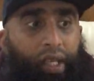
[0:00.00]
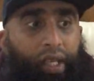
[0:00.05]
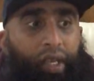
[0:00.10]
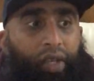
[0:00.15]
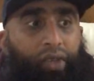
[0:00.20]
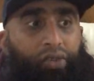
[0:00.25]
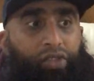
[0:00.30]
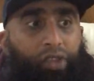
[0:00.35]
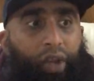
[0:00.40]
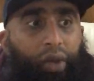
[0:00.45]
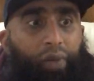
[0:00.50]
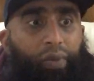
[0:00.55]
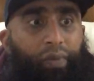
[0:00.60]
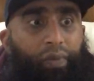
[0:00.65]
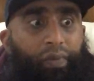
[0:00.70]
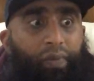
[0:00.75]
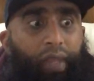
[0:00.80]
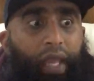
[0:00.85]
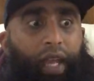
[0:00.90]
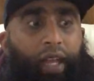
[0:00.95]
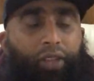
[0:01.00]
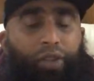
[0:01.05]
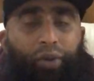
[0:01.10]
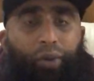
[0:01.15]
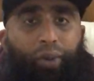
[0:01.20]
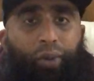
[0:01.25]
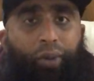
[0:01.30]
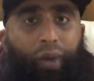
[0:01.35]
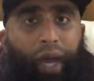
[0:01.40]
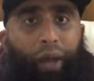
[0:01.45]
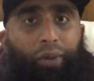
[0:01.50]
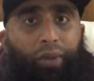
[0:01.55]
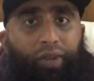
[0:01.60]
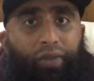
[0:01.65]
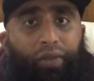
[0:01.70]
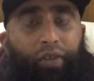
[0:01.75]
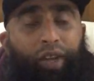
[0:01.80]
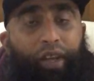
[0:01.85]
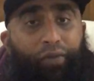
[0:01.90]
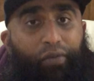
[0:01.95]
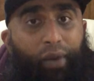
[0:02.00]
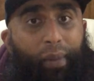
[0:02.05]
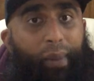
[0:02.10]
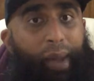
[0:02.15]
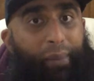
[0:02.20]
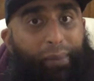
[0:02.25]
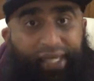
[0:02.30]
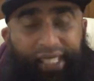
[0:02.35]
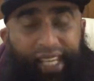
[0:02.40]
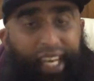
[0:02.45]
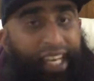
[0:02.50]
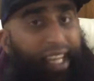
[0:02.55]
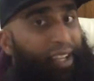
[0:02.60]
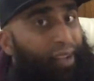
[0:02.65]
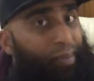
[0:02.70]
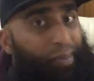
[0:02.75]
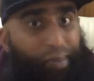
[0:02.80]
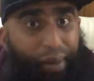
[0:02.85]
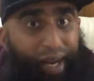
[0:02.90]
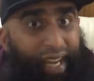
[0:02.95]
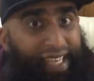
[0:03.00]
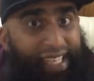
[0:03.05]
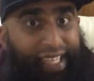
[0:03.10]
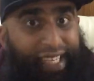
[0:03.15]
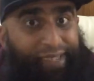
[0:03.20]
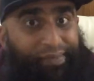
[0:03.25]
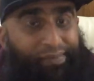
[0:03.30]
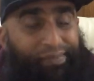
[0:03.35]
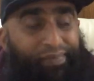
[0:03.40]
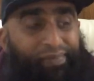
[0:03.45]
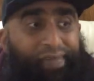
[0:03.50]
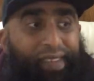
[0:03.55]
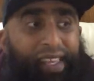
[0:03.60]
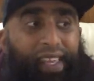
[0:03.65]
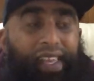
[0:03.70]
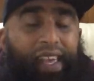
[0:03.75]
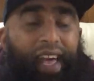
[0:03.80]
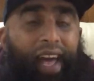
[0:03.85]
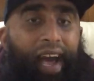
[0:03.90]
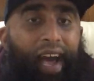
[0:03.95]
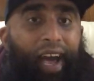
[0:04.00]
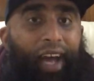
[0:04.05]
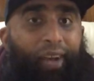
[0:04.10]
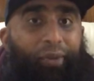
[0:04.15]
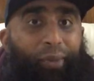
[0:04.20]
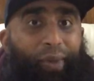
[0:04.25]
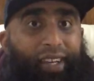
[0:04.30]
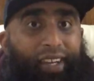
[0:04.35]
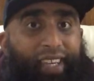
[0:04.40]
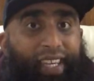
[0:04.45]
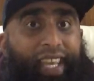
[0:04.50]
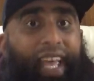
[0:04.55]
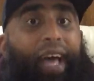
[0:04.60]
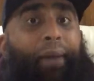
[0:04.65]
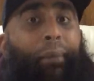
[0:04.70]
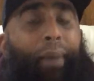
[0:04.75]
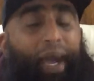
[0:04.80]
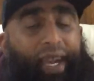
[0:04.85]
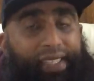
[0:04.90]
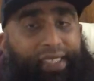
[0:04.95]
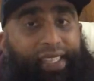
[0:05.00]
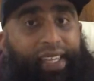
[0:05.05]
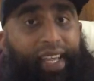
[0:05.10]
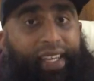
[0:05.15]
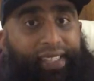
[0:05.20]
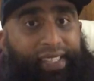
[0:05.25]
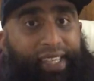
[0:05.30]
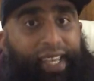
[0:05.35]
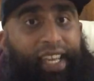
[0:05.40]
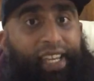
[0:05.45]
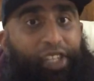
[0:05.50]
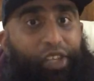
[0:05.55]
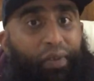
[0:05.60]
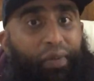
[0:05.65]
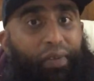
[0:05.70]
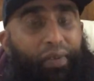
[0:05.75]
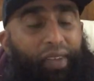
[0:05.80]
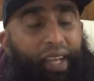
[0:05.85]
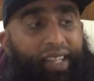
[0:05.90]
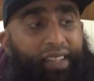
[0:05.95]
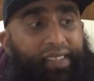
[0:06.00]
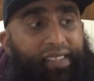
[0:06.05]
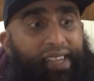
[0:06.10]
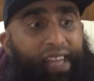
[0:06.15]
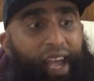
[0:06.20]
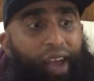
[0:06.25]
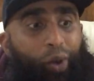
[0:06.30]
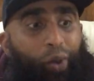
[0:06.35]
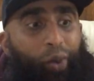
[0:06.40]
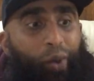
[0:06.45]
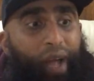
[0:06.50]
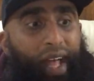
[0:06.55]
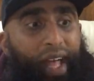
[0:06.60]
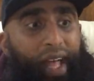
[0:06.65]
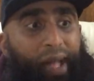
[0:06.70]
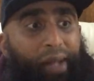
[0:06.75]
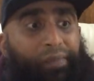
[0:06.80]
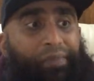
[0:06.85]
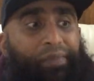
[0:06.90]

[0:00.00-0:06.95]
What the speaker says: So I thought I would have learned from my mistake, but I didn't. And we're going to get back to that stage of events now where